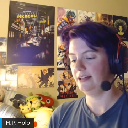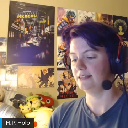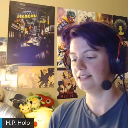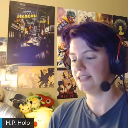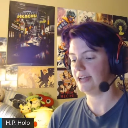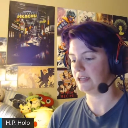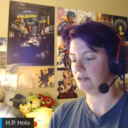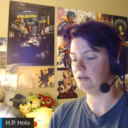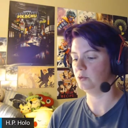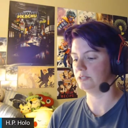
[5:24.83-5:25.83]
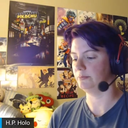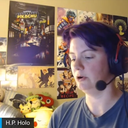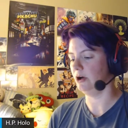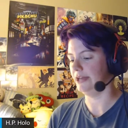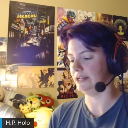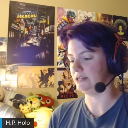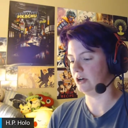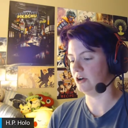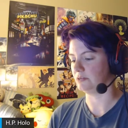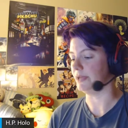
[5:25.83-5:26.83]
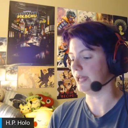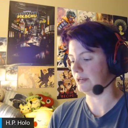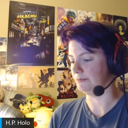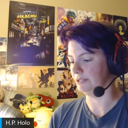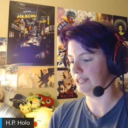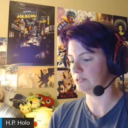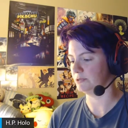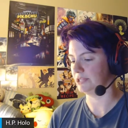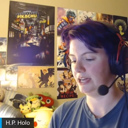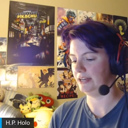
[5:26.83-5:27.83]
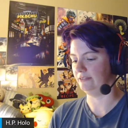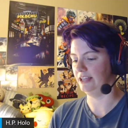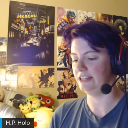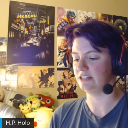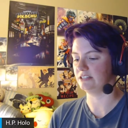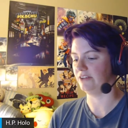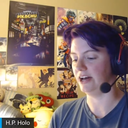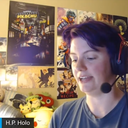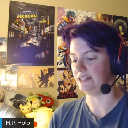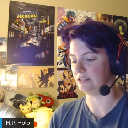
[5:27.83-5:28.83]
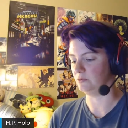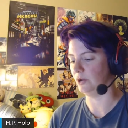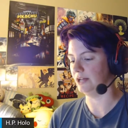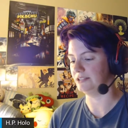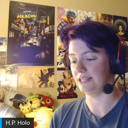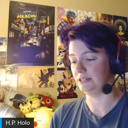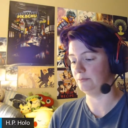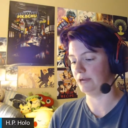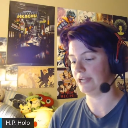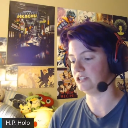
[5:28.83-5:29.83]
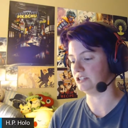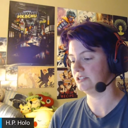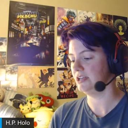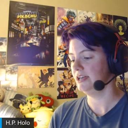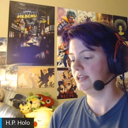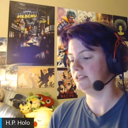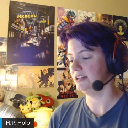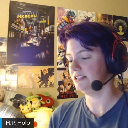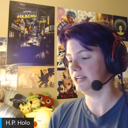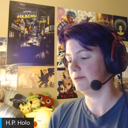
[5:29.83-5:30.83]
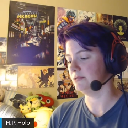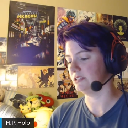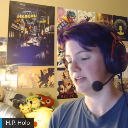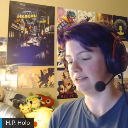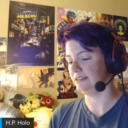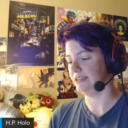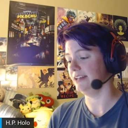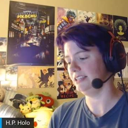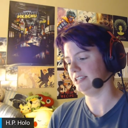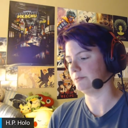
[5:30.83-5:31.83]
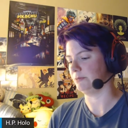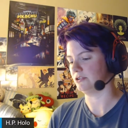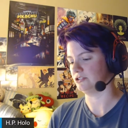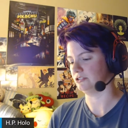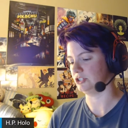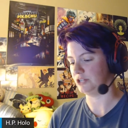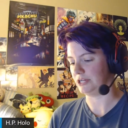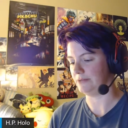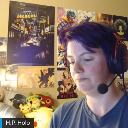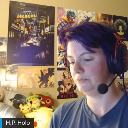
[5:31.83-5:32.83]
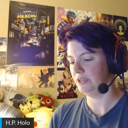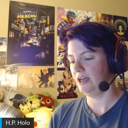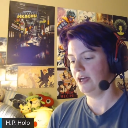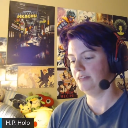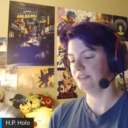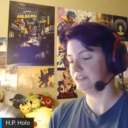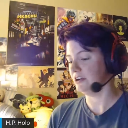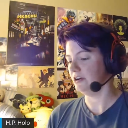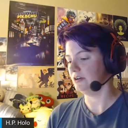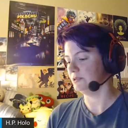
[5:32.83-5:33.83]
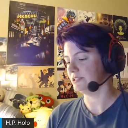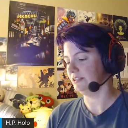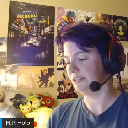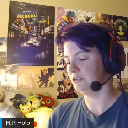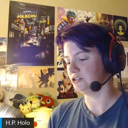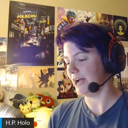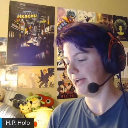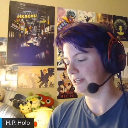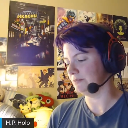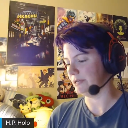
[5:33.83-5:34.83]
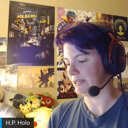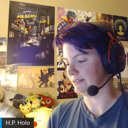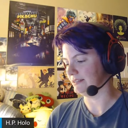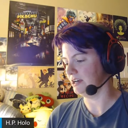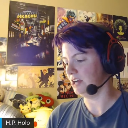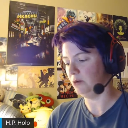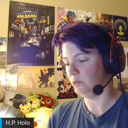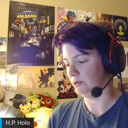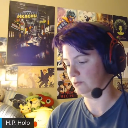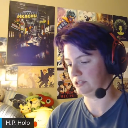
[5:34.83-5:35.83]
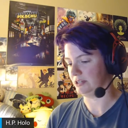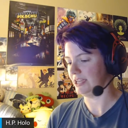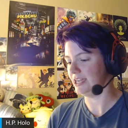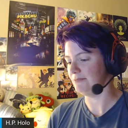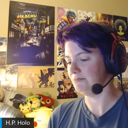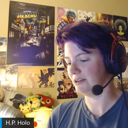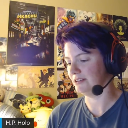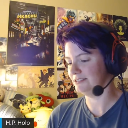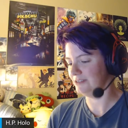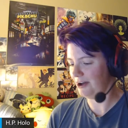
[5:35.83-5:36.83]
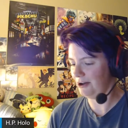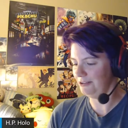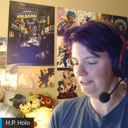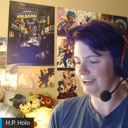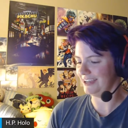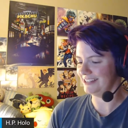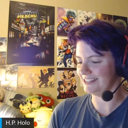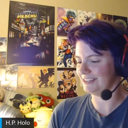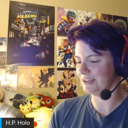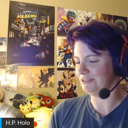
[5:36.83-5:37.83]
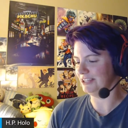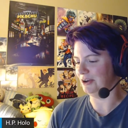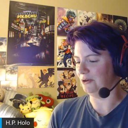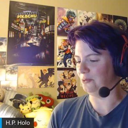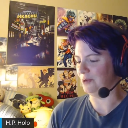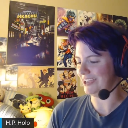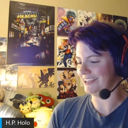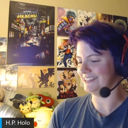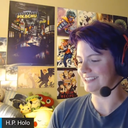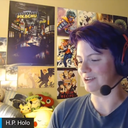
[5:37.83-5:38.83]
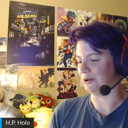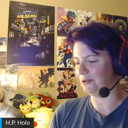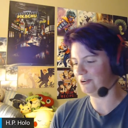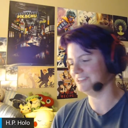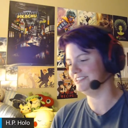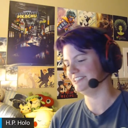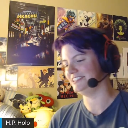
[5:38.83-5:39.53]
The second was a broad and dark man, blessed with a head of luscious vines and well-tended branches, such that he was likely at least partially tree. The third was a little dragon pig that no one was going to eat because, oh, look at his cute little wings and horns and